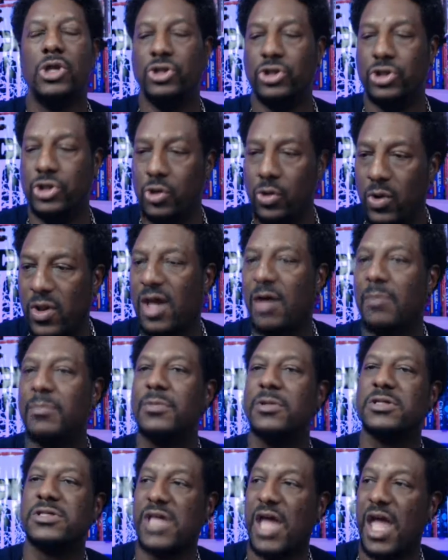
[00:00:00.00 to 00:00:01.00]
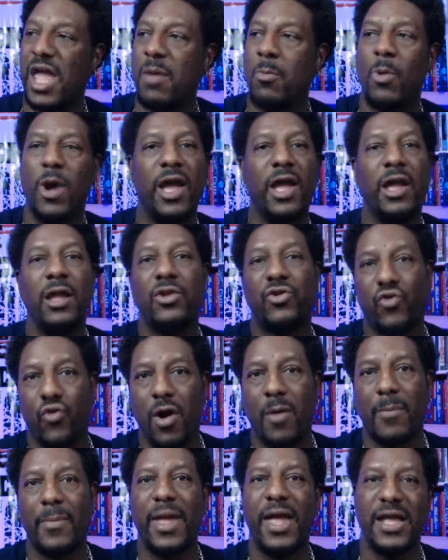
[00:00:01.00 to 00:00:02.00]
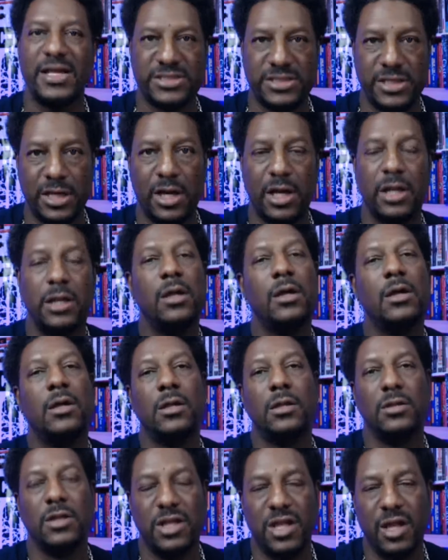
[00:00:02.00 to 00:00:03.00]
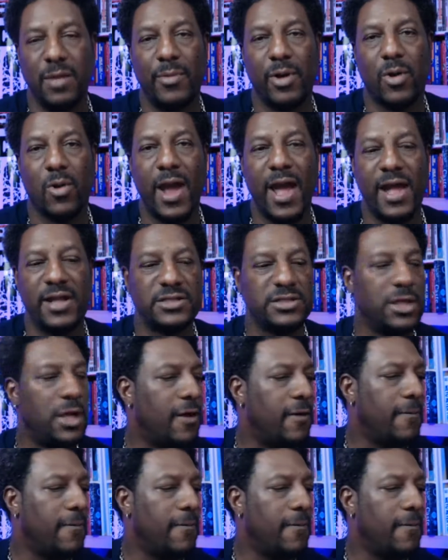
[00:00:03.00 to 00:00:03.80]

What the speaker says: Do them the same way Trump has done the Democrats.